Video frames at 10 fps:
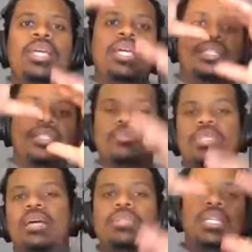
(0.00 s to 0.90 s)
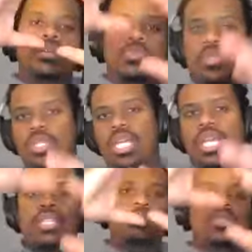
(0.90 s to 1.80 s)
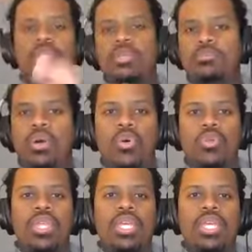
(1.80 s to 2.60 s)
And sometimes that communication between both